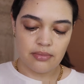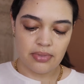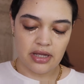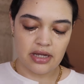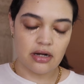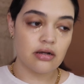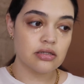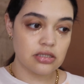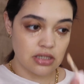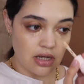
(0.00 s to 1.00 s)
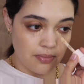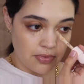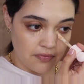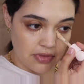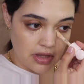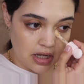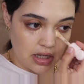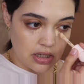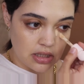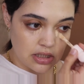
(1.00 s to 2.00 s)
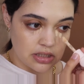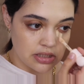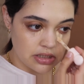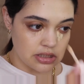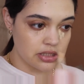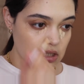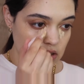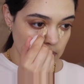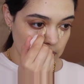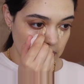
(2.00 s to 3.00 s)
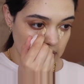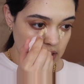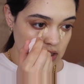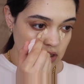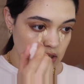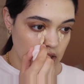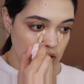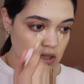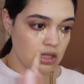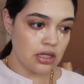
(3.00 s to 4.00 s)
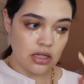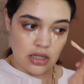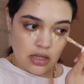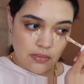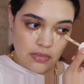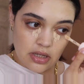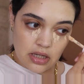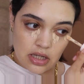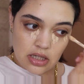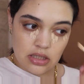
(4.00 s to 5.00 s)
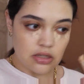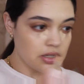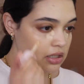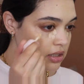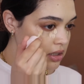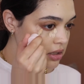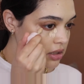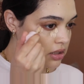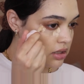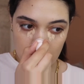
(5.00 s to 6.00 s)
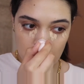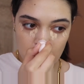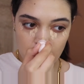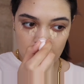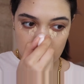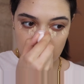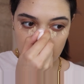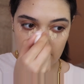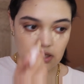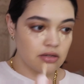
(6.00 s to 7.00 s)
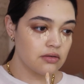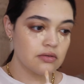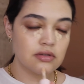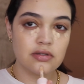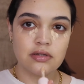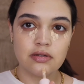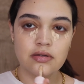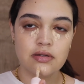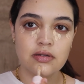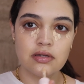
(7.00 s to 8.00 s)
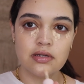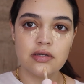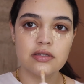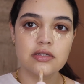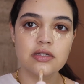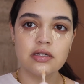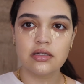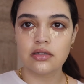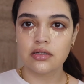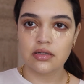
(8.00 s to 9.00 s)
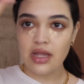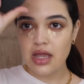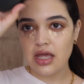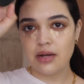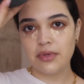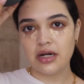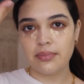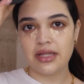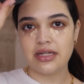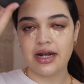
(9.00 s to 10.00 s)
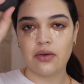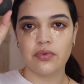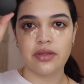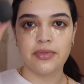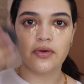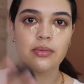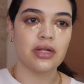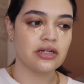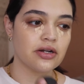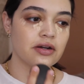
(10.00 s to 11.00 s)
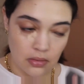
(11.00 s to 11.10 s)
apply it on top of that, and this is just gonna brighten my under eyes, bridge of my nose and chin, and I'm gonna blend it out with a beauty blender.